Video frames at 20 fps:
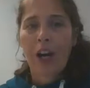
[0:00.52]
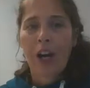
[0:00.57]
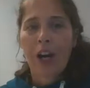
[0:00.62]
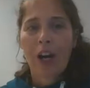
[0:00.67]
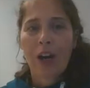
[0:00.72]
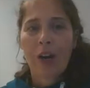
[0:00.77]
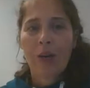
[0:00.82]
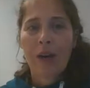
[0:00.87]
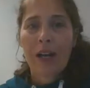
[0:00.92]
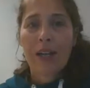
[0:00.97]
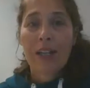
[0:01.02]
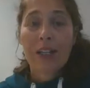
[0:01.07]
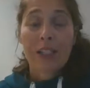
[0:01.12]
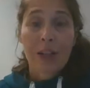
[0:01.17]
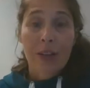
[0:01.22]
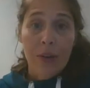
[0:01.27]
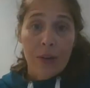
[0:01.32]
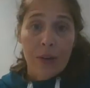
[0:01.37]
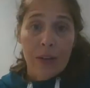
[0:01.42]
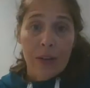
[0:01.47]
All right,
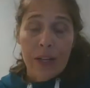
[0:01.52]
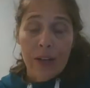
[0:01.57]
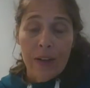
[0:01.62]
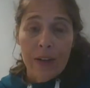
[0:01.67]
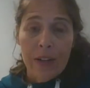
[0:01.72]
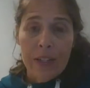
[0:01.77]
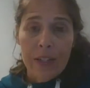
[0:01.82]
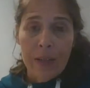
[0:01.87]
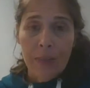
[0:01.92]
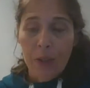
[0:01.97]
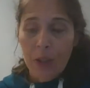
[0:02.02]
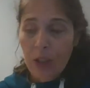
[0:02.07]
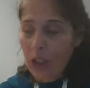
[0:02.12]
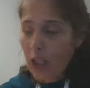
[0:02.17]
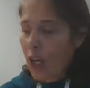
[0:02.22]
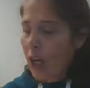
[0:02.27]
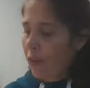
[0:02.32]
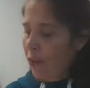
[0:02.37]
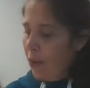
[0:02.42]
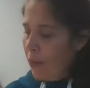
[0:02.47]
so here is a book
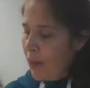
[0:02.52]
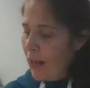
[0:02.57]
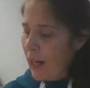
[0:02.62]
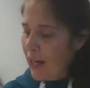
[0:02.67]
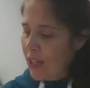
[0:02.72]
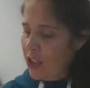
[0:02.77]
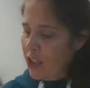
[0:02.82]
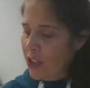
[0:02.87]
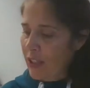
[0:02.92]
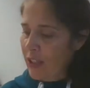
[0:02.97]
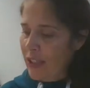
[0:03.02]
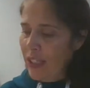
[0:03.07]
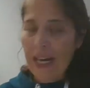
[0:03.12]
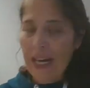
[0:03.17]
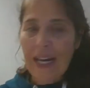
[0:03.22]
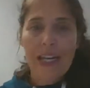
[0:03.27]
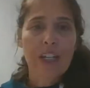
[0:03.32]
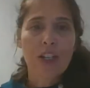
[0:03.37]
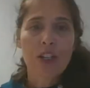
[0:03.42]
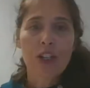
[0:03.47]
talk for pages
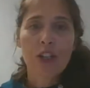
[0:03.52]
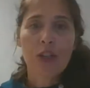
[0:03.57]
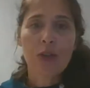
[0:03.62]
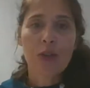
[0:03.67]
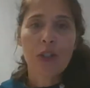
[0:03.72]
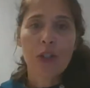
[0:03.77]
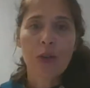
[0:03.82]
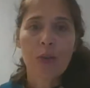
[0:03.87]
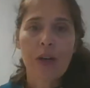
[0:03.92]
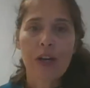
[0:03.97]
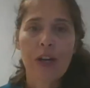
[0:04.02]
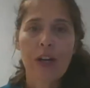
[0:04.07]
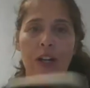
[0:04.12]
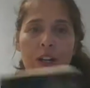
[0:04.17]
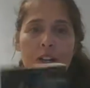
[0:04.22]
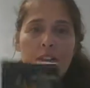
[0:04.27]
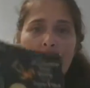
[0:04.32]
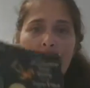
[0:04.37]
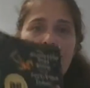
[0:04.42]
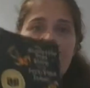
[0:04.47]
82 to
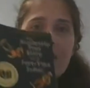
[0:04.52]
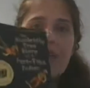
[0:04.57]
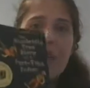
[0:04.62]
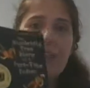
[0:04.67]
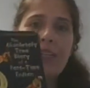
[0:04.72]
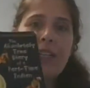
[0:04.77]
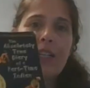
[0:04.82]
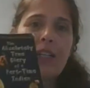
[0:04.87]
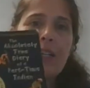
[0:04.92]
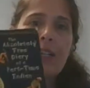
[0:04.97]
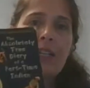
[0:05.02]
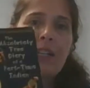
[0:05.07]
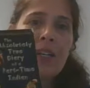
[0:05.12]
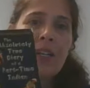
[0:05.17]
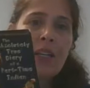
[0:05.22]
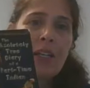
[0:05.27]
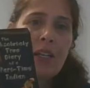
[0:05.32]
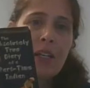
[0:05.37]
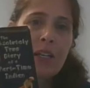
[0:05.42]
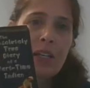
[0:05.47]
100 in
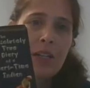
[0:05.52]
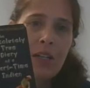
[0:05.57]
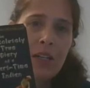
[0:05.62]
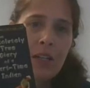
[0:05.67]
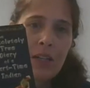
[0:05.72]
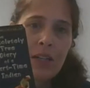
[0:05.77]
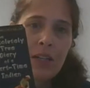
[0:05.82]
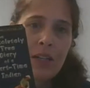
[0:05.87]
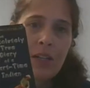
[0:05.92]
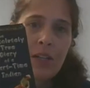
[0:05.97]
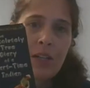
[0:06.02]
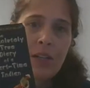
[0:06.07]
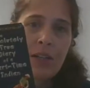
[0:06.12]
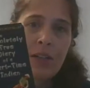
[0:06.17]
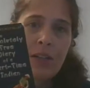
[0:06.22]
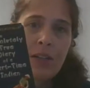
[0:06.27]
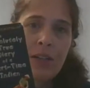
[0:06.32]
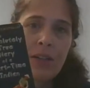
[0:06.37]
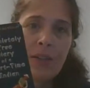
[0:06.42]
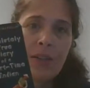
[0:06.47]

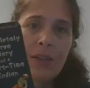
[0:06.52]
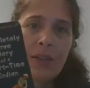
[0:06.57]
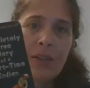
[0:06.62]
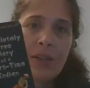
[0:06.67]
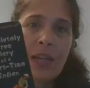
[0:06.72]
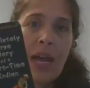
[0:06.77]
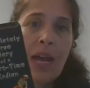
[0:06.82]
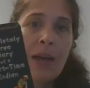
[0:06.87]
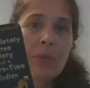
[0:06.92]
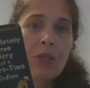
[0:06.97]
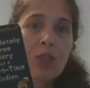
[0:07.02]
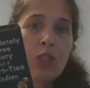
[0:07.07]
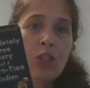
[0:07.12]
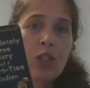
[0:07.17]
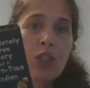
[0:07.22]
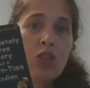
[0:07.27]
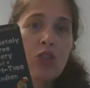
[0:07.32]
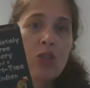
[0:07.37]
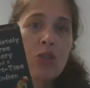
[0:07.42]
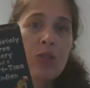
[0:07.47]
The
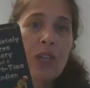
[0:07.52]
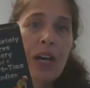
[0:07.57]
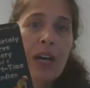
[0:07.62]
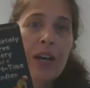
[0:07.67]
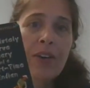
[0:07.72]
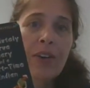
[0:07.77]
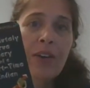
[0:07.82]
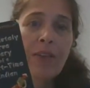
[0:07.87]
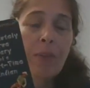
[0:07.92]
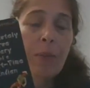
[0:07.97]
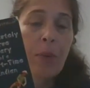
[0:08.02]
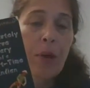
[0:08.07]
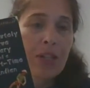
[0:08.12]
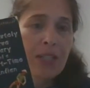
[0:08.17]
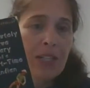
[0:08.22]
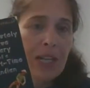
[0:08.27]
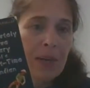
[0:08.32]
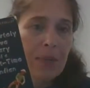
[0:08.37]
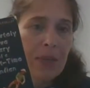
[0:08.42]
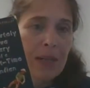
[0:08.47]
Absolutely True Diary of a
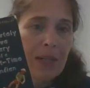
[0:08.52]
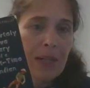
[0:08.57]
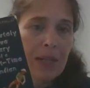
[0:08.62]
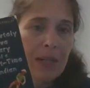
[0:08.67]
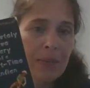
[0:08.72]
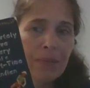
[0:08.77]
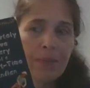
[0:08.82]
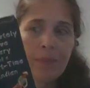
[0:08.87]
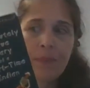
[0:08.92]
Part-Time Indian.